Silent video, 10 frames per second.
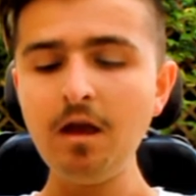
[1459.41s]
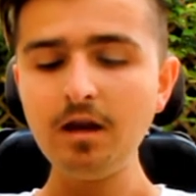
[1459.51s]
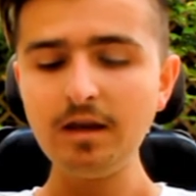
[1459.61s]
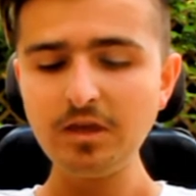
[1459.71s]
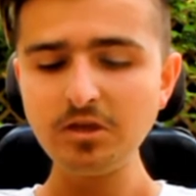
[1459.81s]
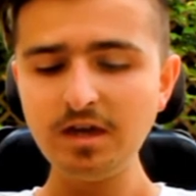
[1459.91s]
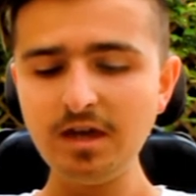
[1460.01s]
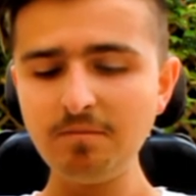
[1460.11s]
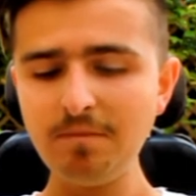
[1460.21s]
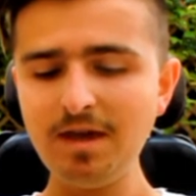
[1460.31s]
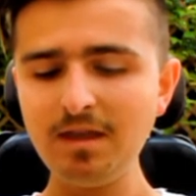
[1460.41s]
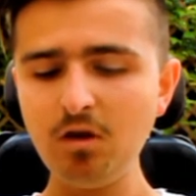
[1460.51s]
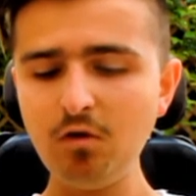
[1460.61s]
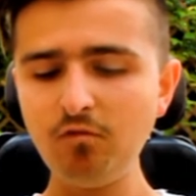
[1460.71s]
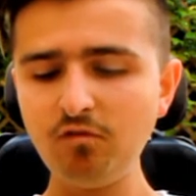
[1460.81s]
An educated man
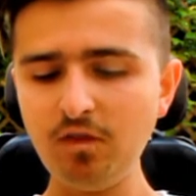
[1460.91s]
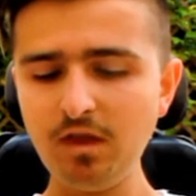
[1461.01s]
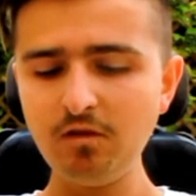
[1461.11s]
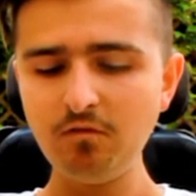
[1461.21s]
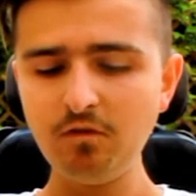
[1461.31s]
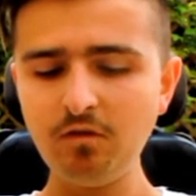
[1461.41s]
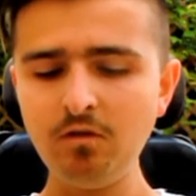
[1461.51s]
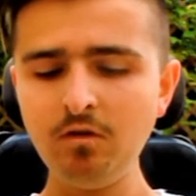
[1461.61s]
owes to the ignorant